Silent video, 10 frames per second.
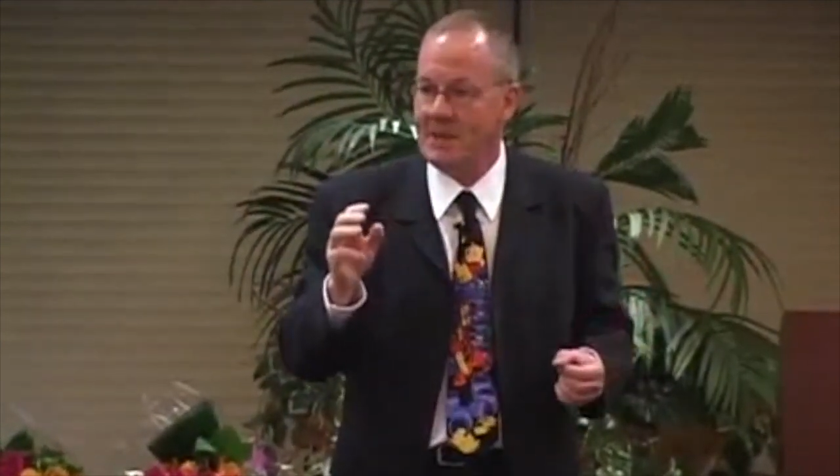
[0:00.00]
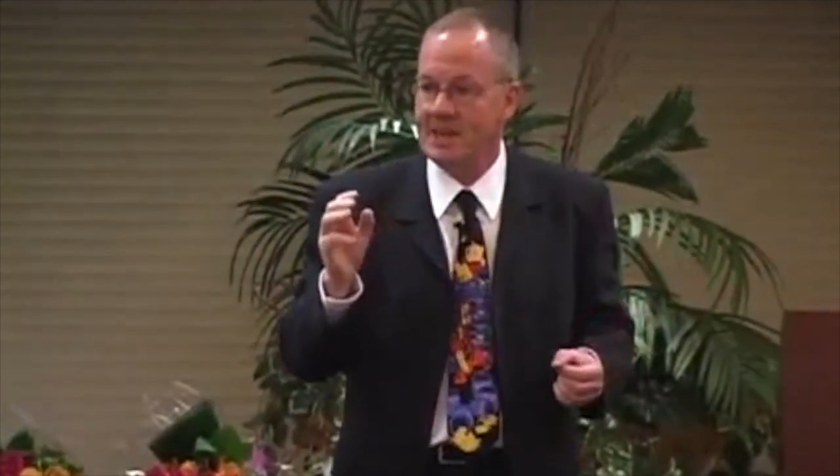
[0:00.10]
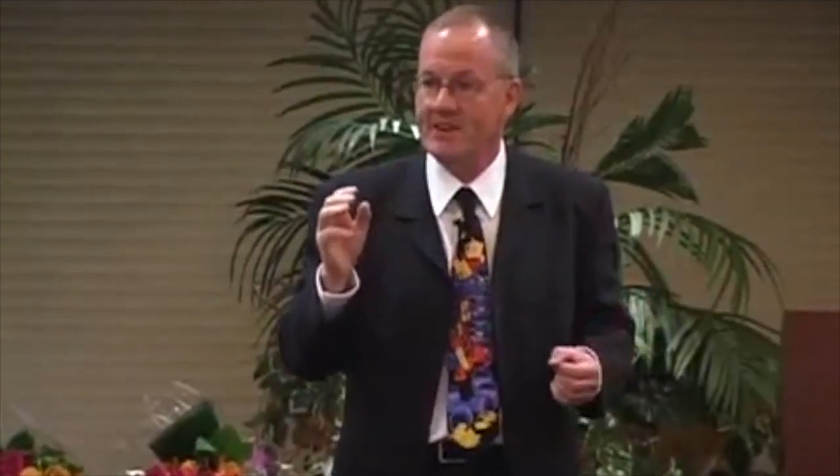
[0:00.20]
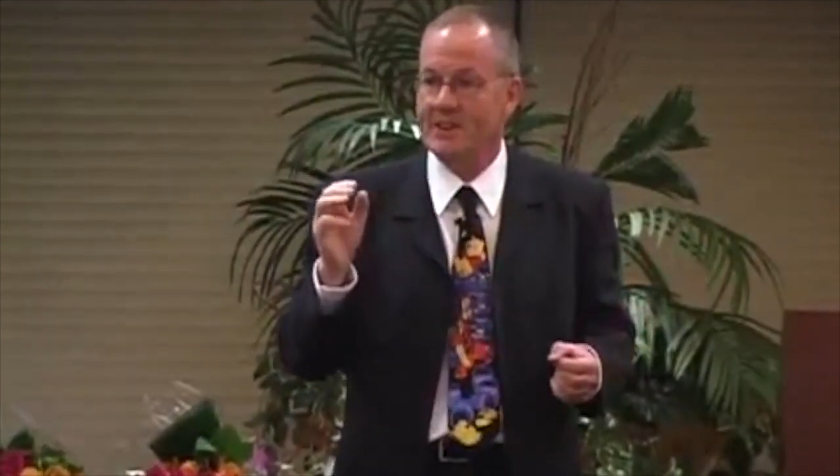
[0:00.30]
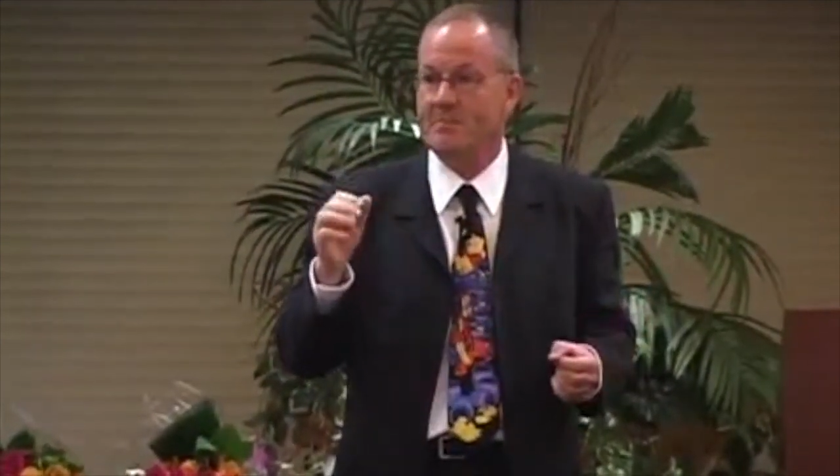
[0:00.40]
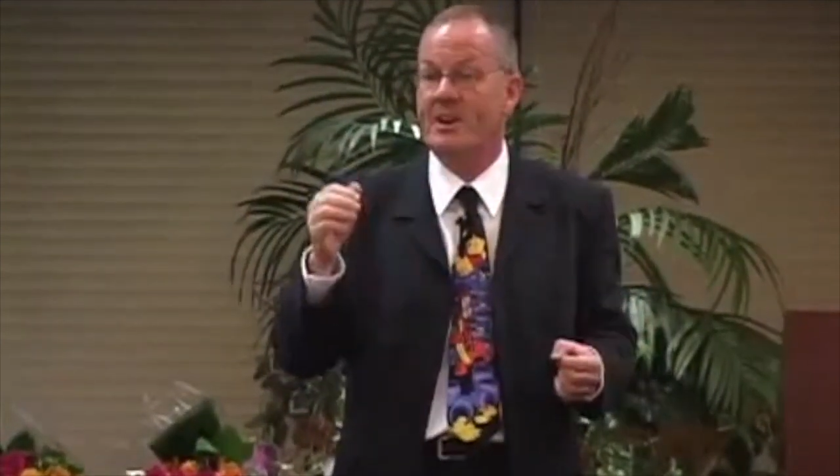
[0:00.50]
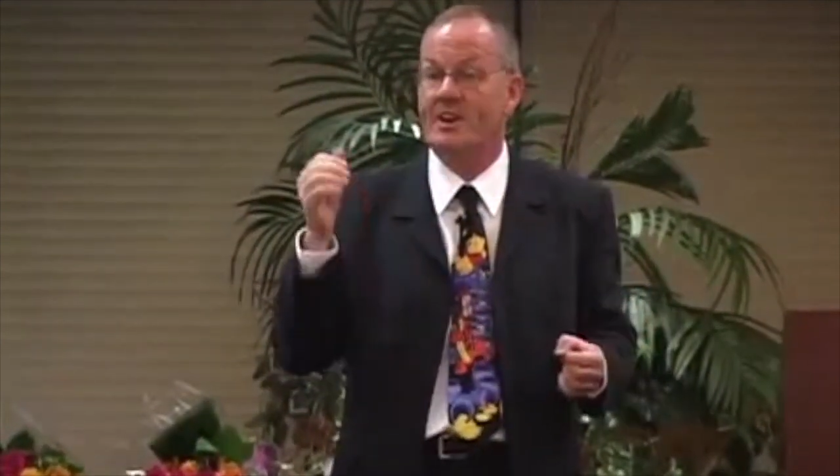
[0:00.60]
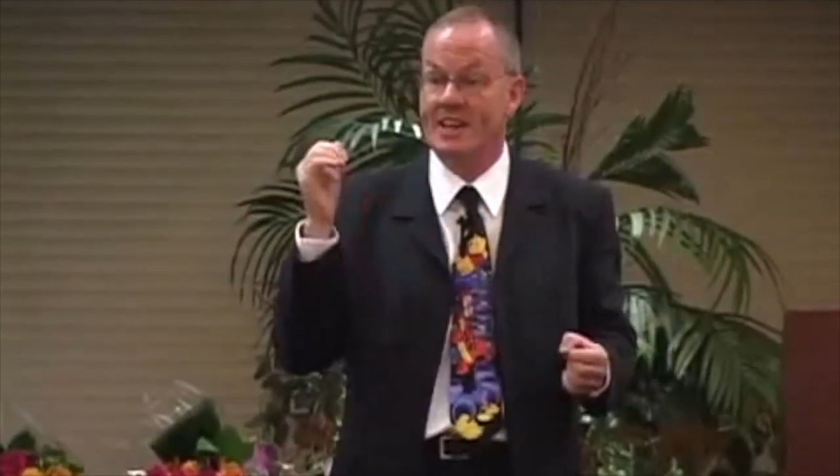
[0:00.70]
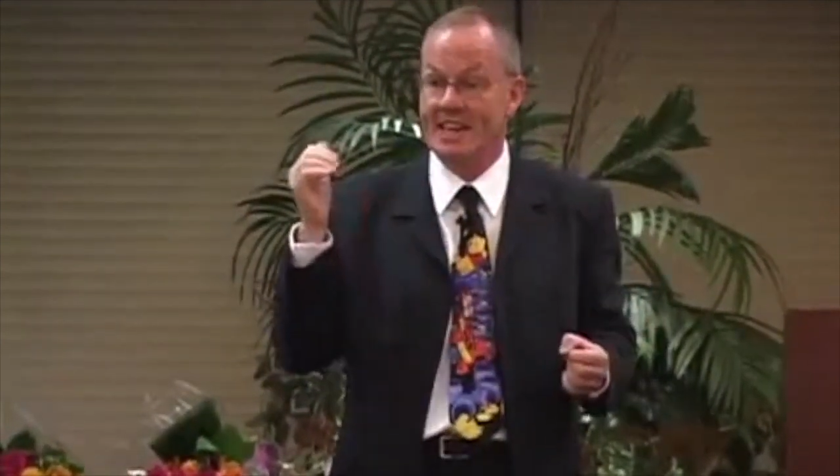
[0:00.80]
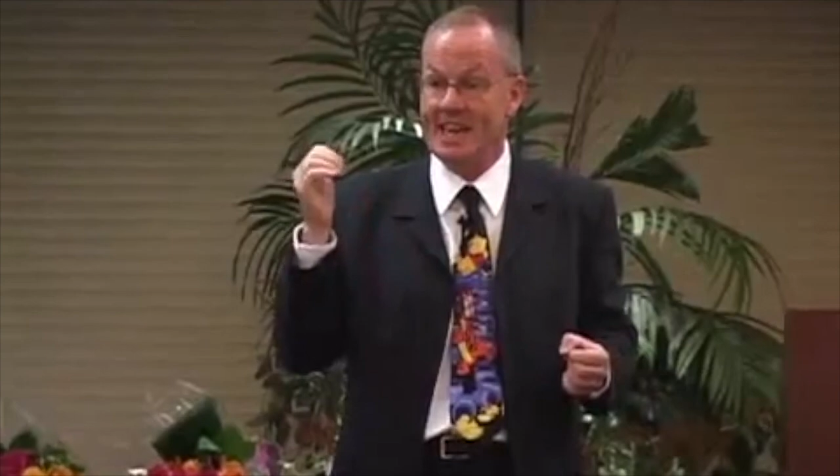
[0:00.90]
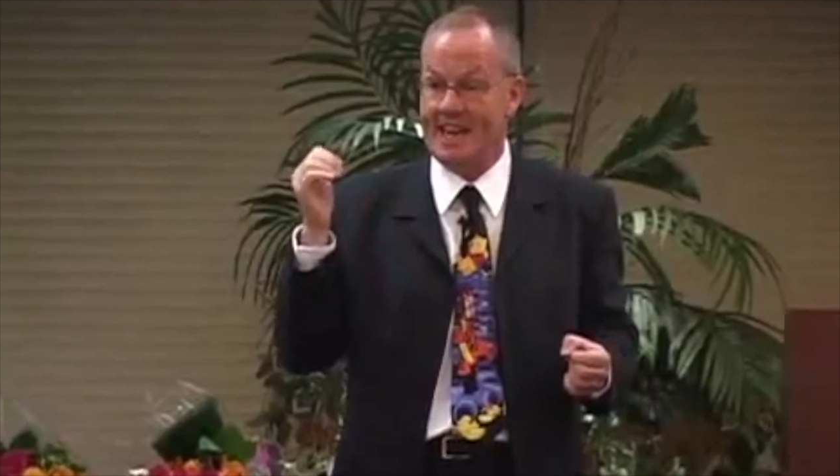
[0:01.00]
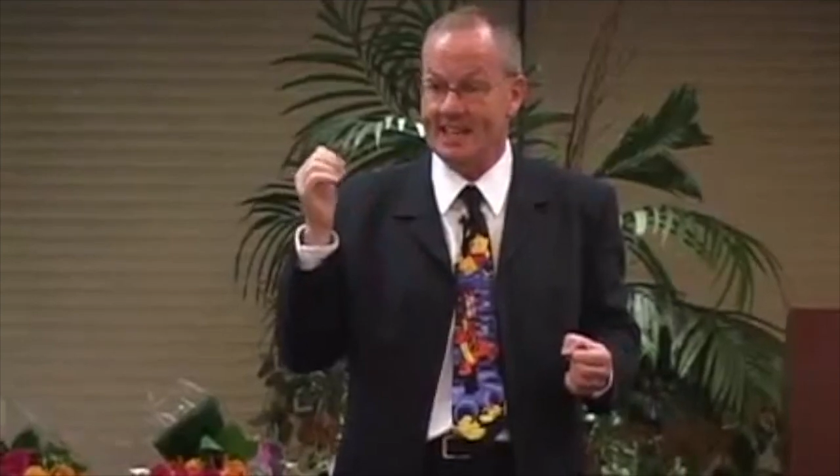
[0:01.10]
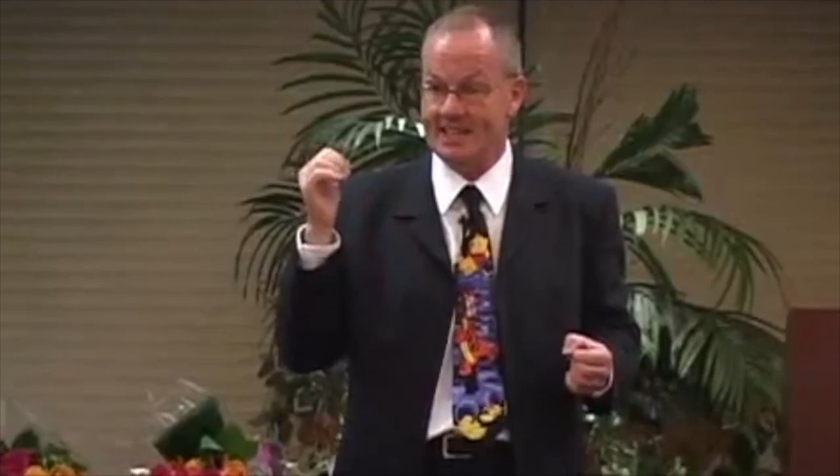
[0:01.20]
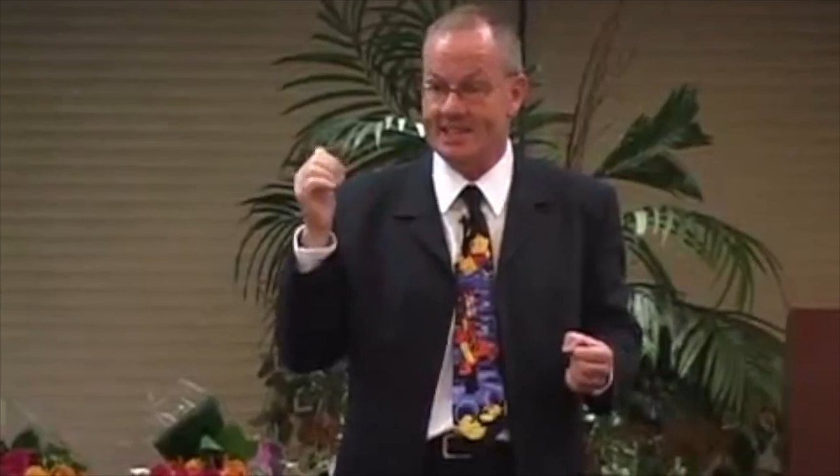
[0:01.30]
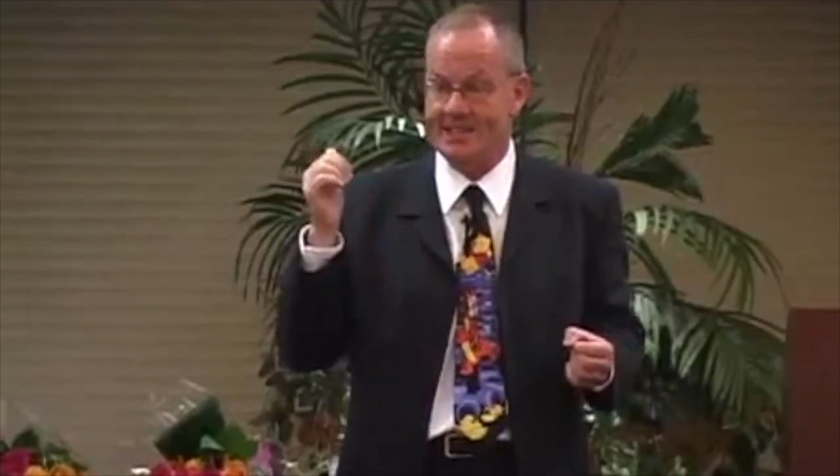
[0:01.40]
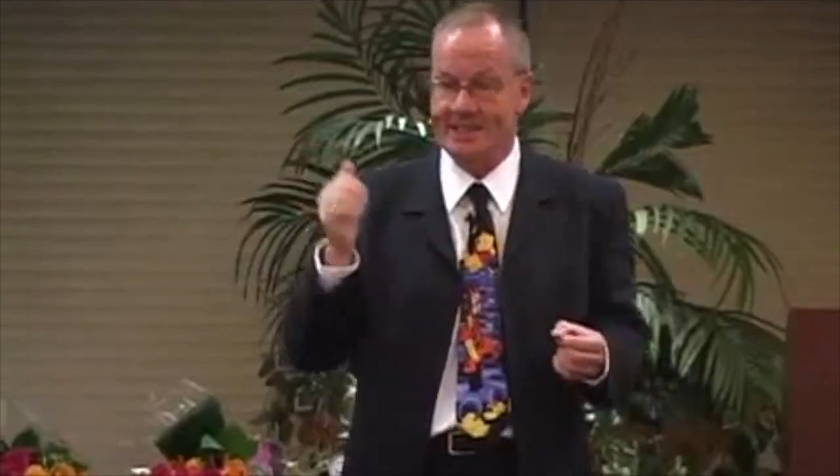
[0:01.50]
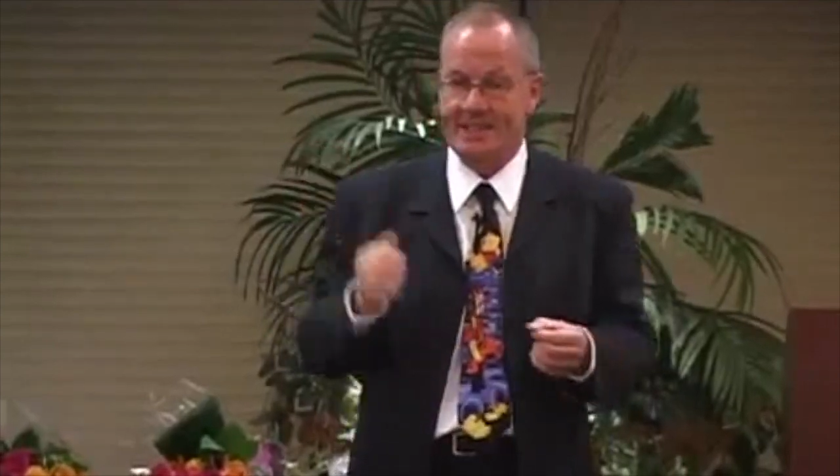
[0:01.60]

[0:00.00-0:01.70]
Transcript: Peter at the pearly gates,